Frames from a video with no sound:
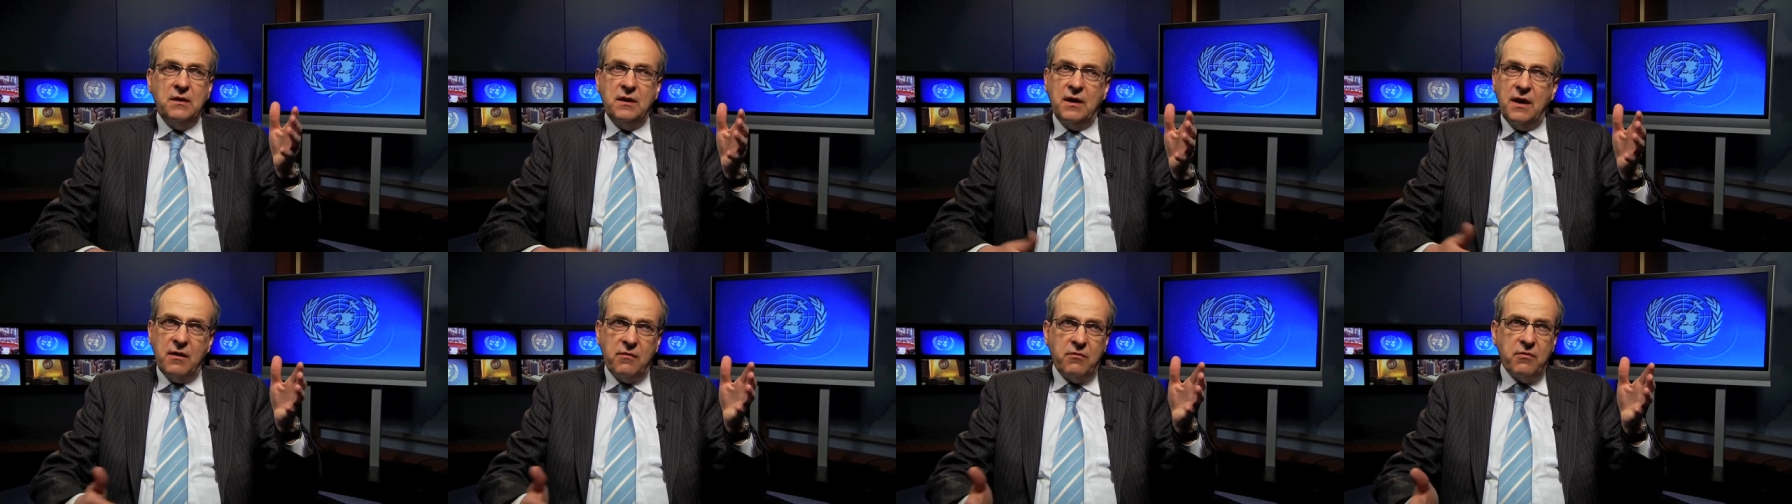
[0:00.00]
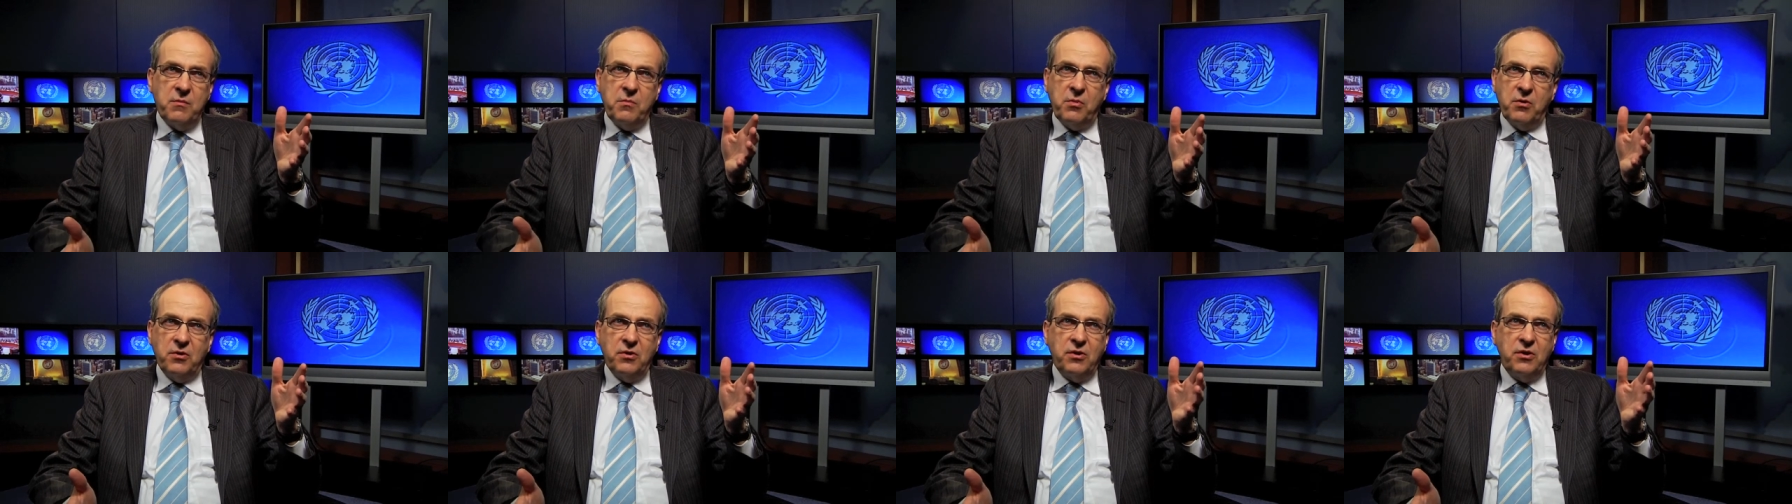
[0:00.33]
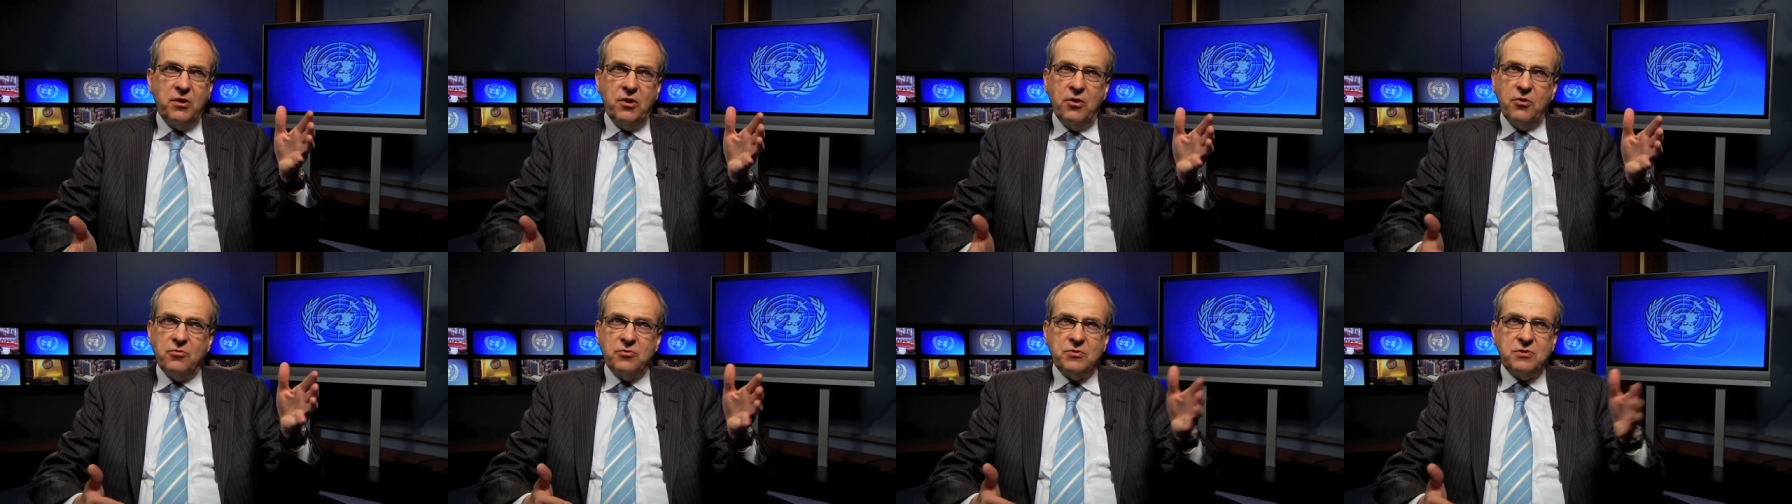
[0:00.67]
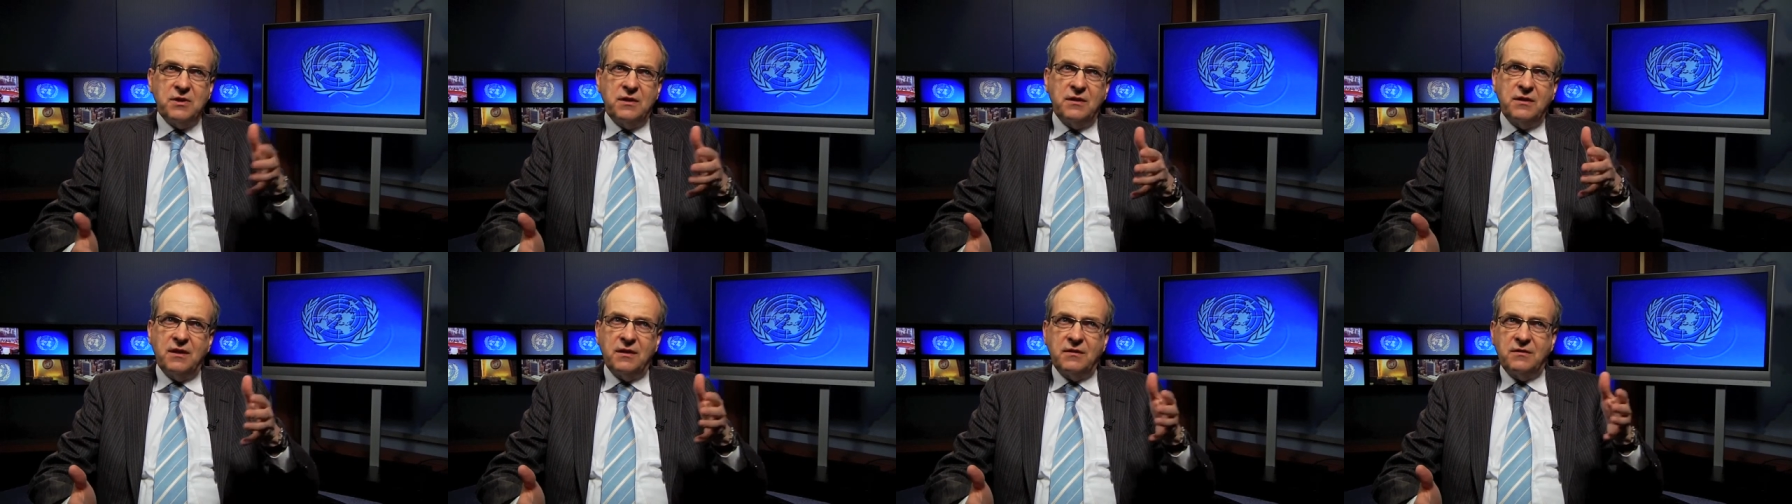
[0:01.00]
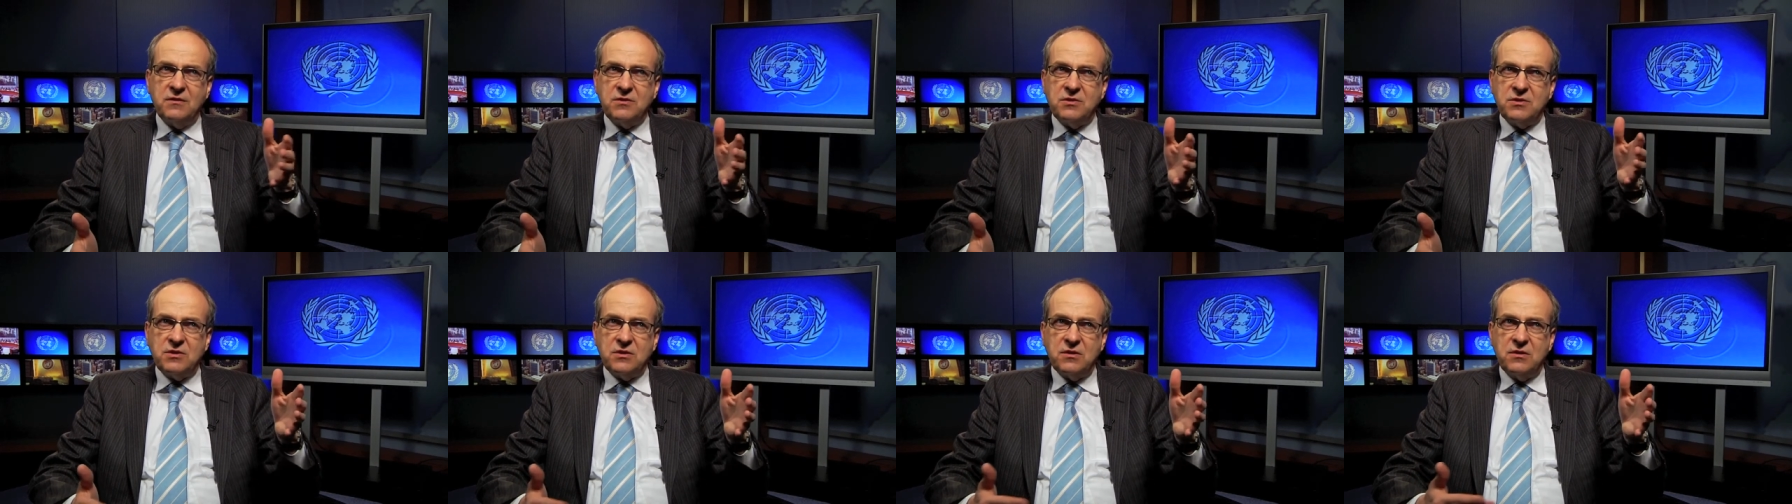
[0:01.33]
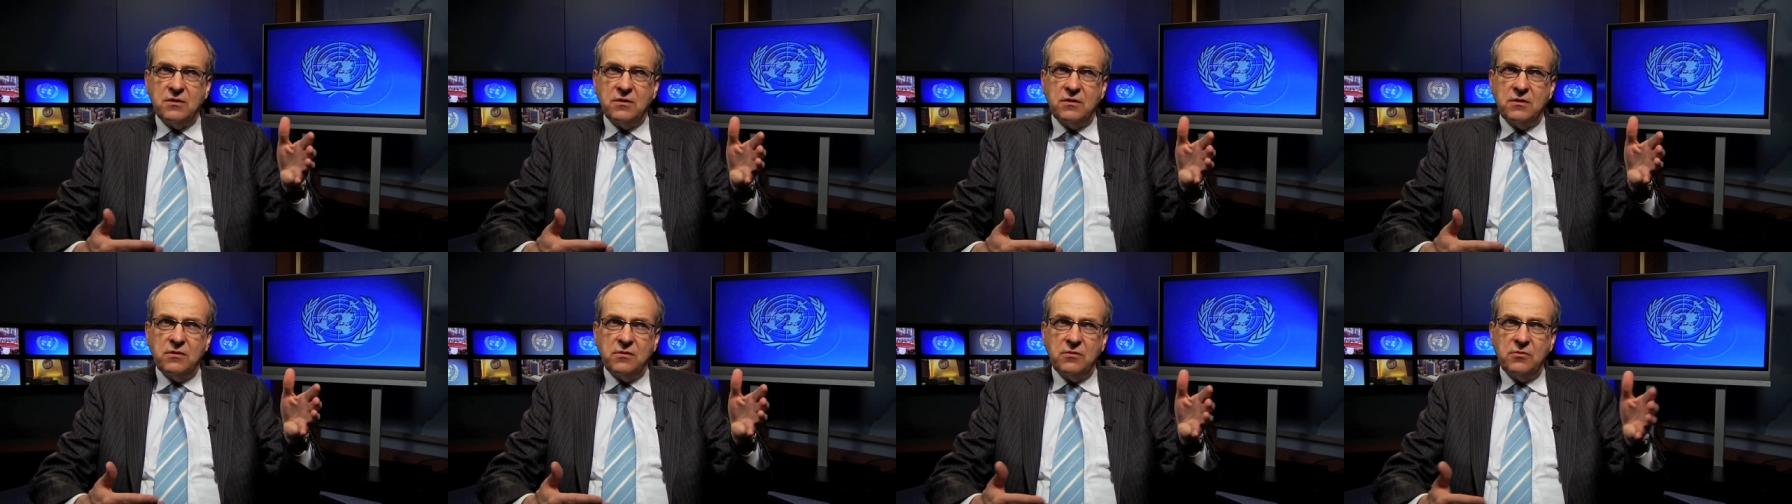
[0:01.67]
Everybody knows that that is
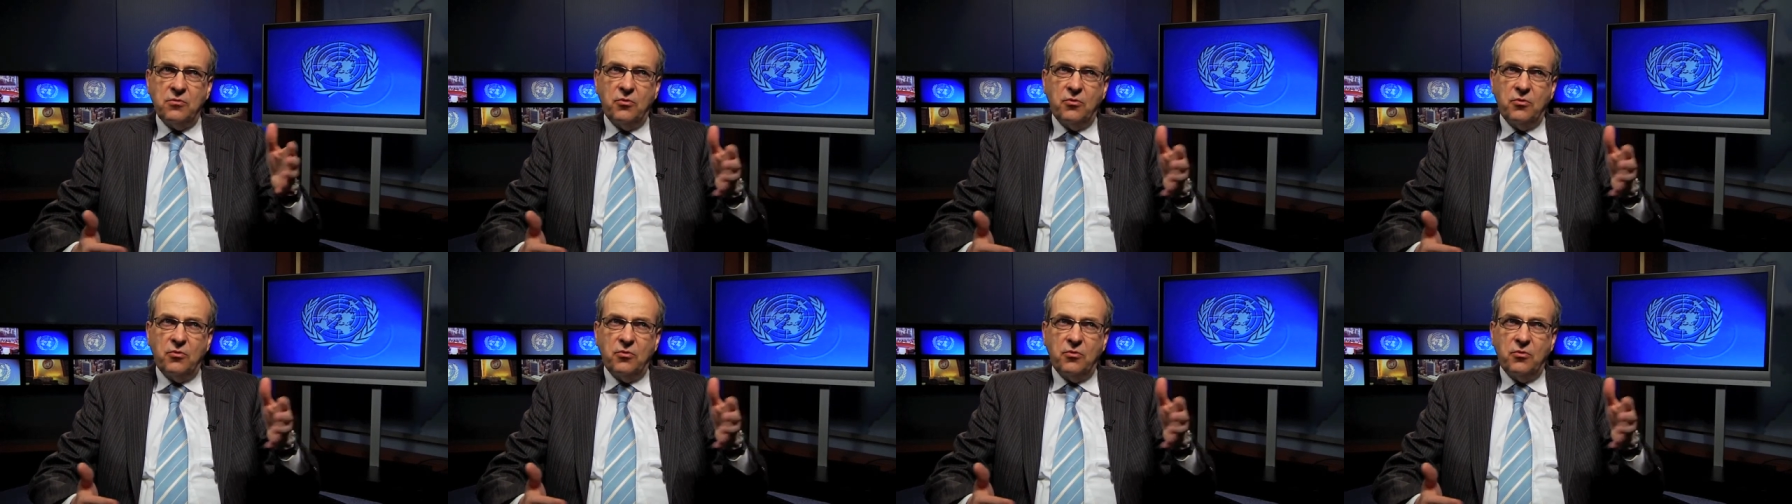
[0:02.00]
a